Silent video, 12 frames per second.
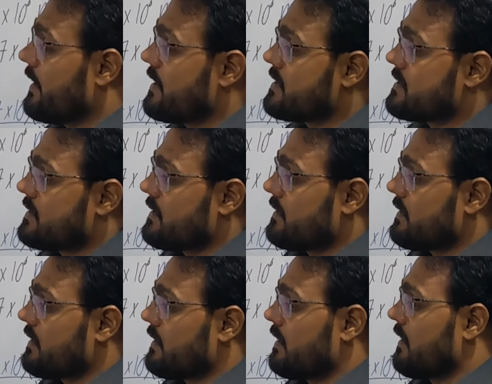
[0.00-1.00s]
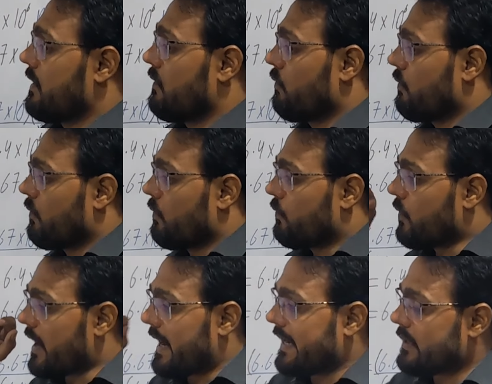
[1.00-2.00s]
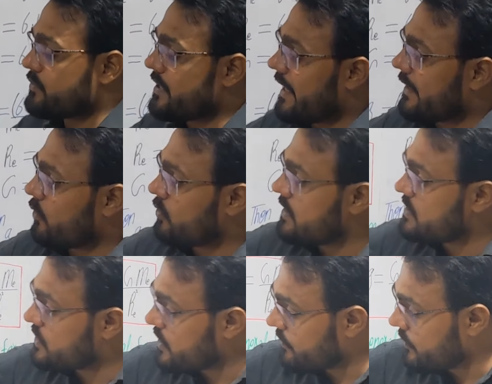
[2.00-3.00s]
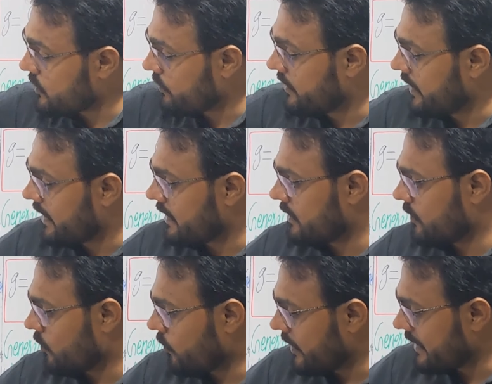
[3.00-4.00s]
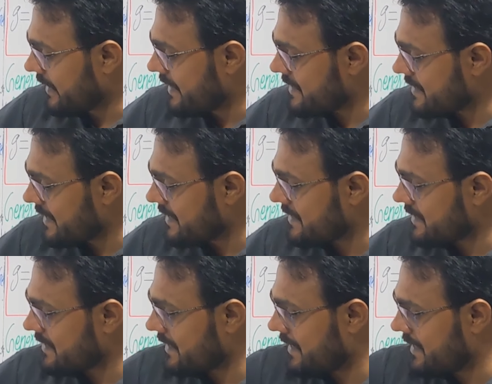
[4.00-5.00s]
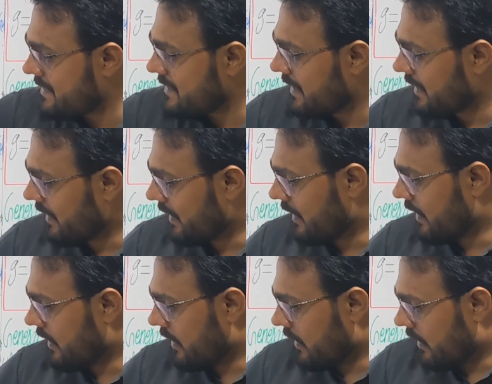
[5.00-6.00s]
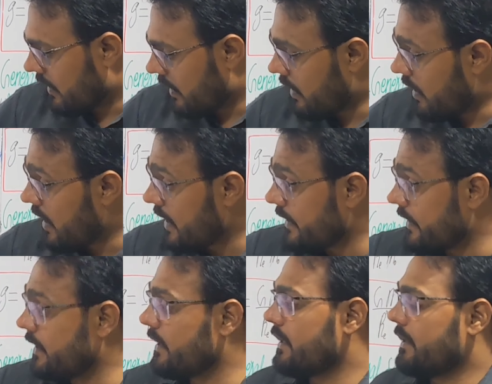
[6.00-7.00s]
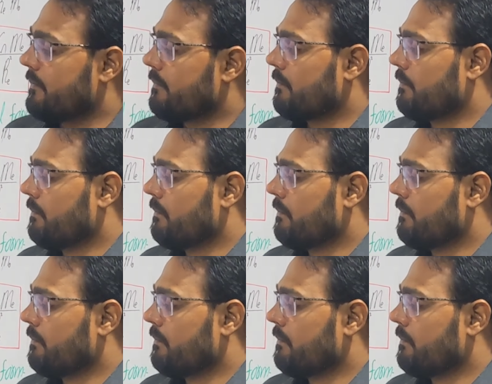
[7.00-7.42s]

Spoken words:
is for an object on the surface of the earth where the distance is RE,